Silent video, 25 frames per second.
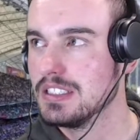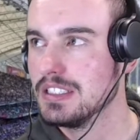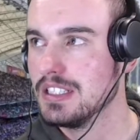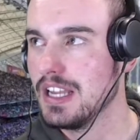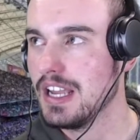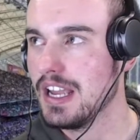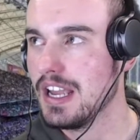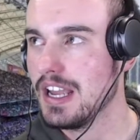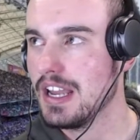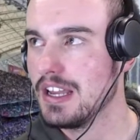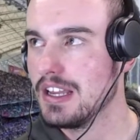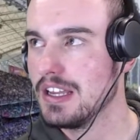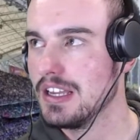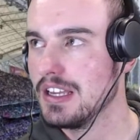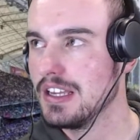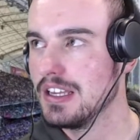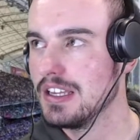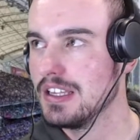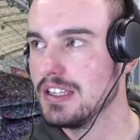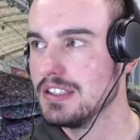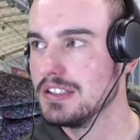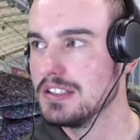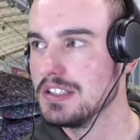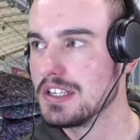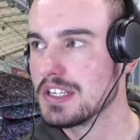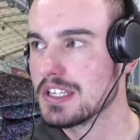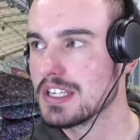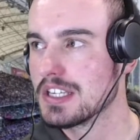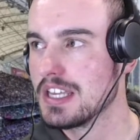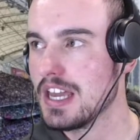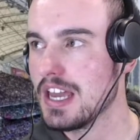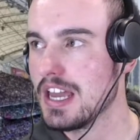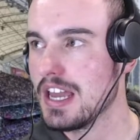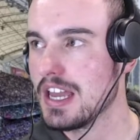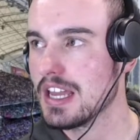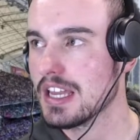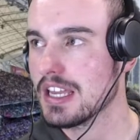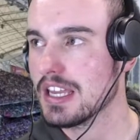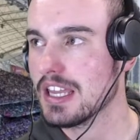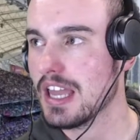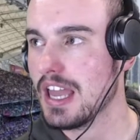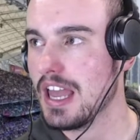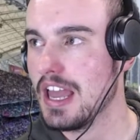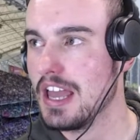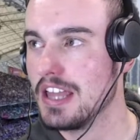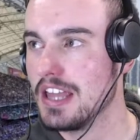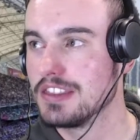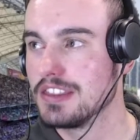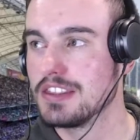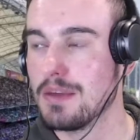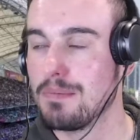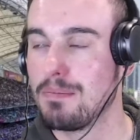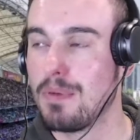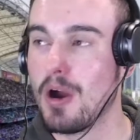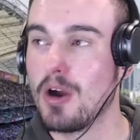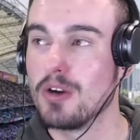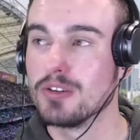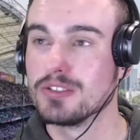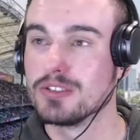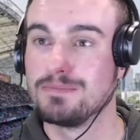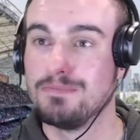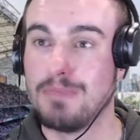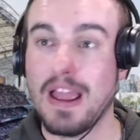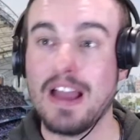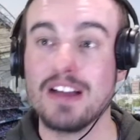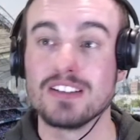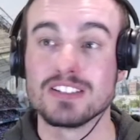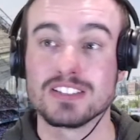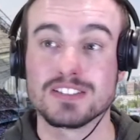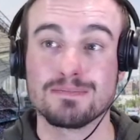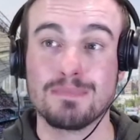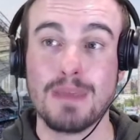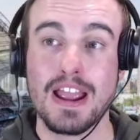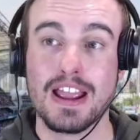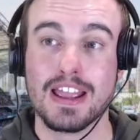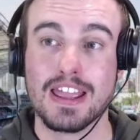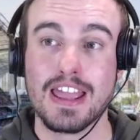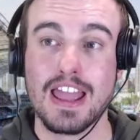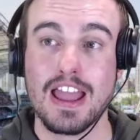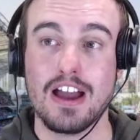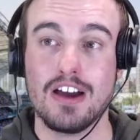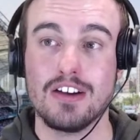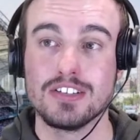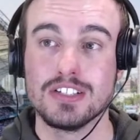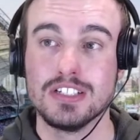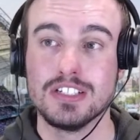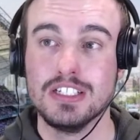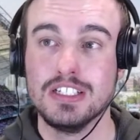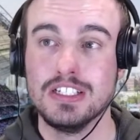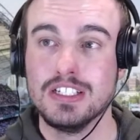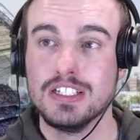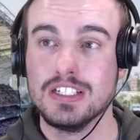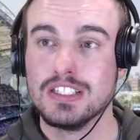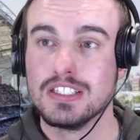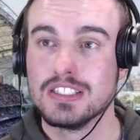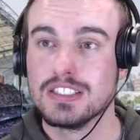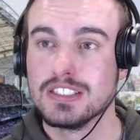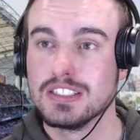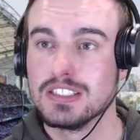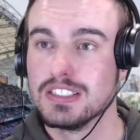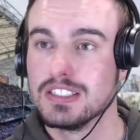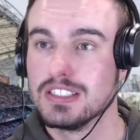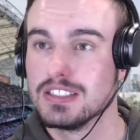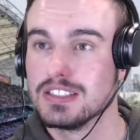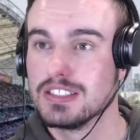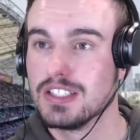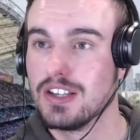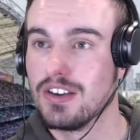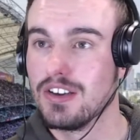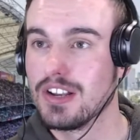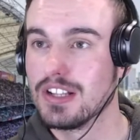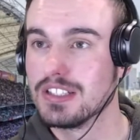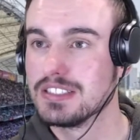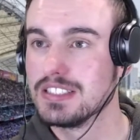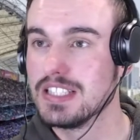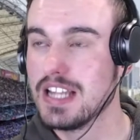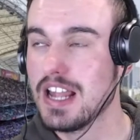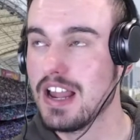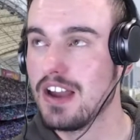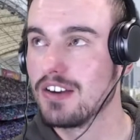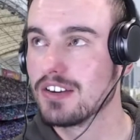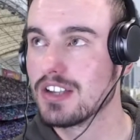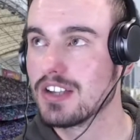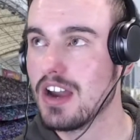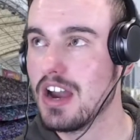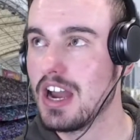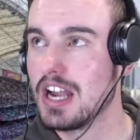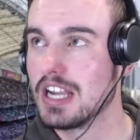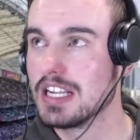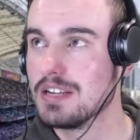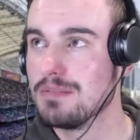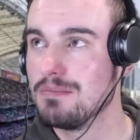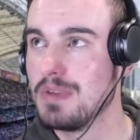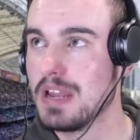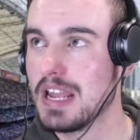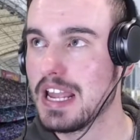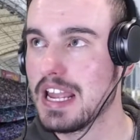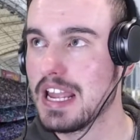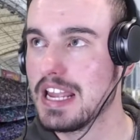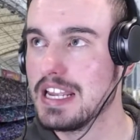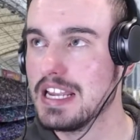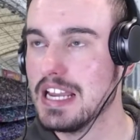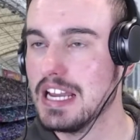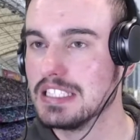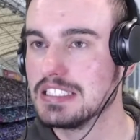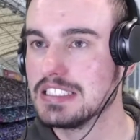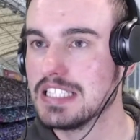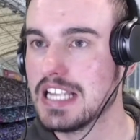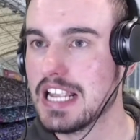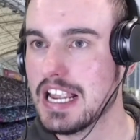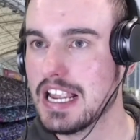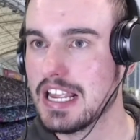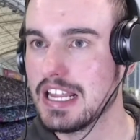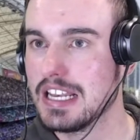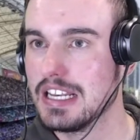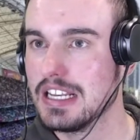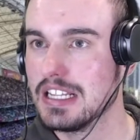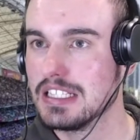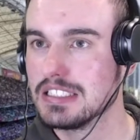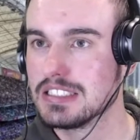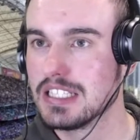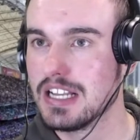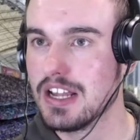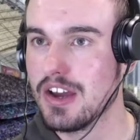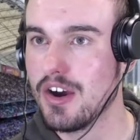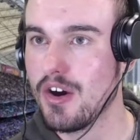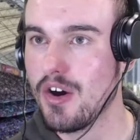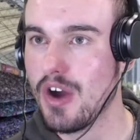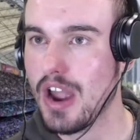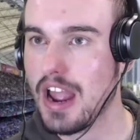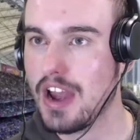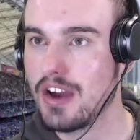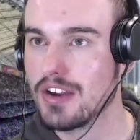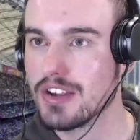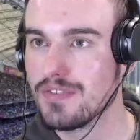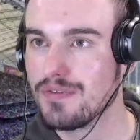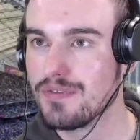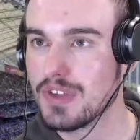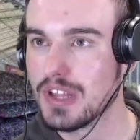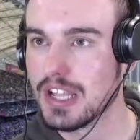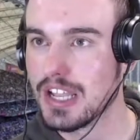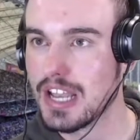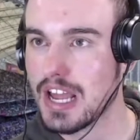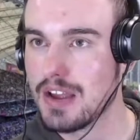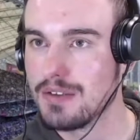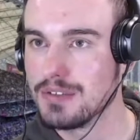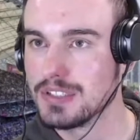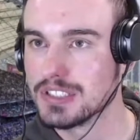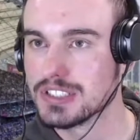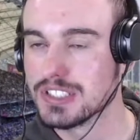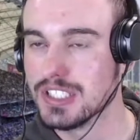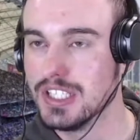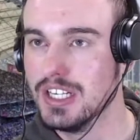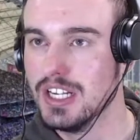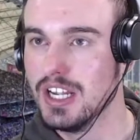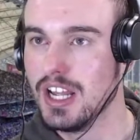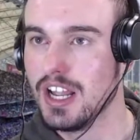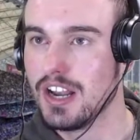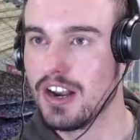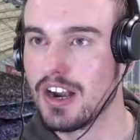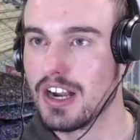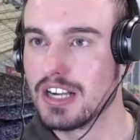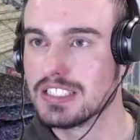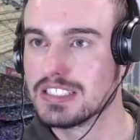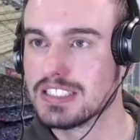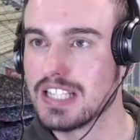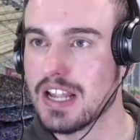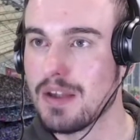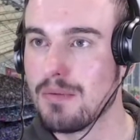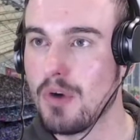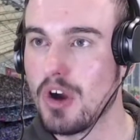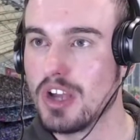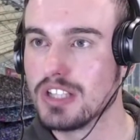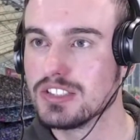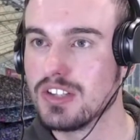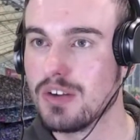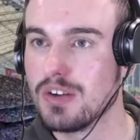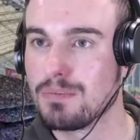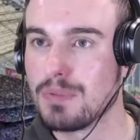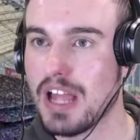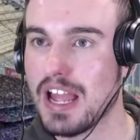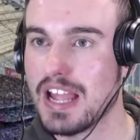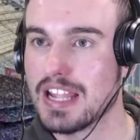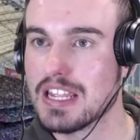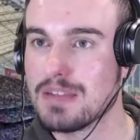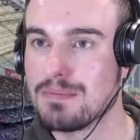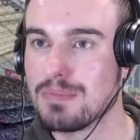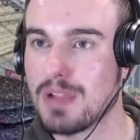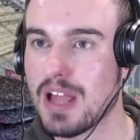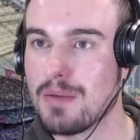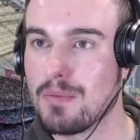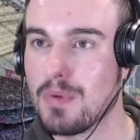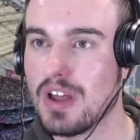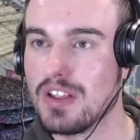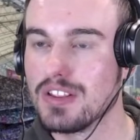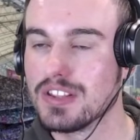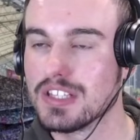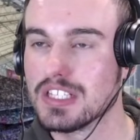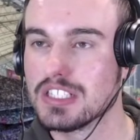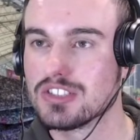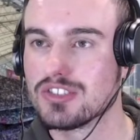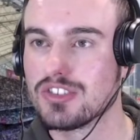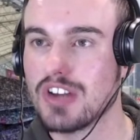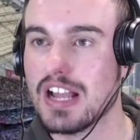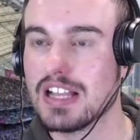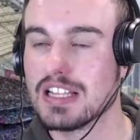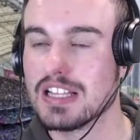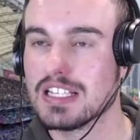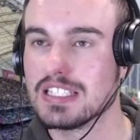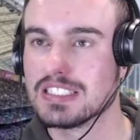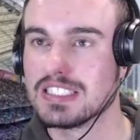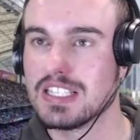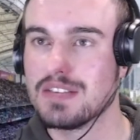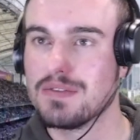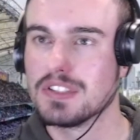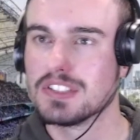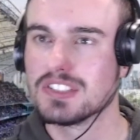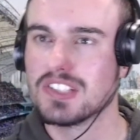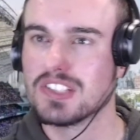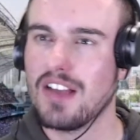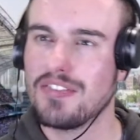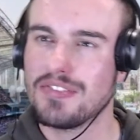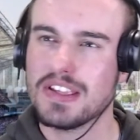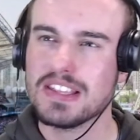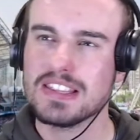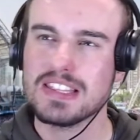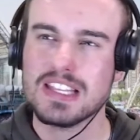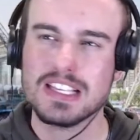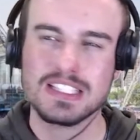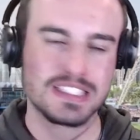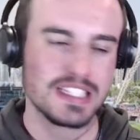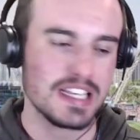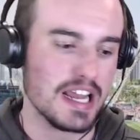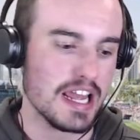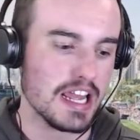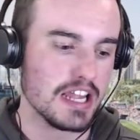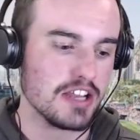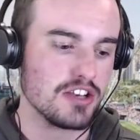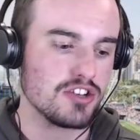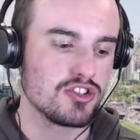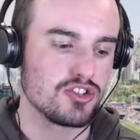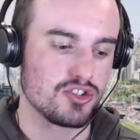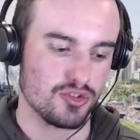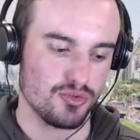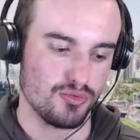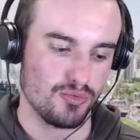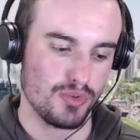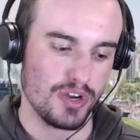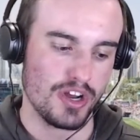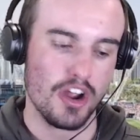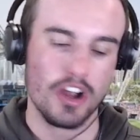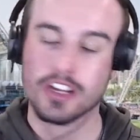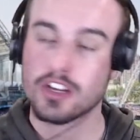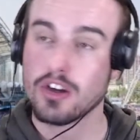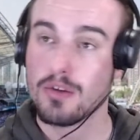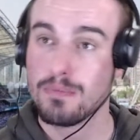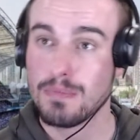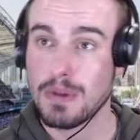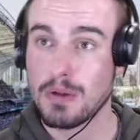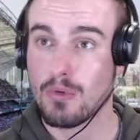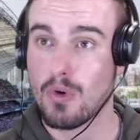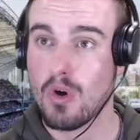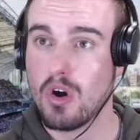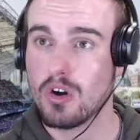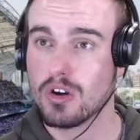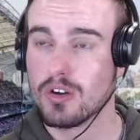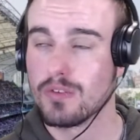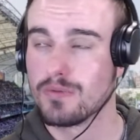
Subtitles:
And the kick hit the post, bounced back out. So it is now going to be 10-0. How are you feeling, Hamish? I don't understand why he's not playing. He played well in the Australian Sevens. I think there's an injury. I could be wrong.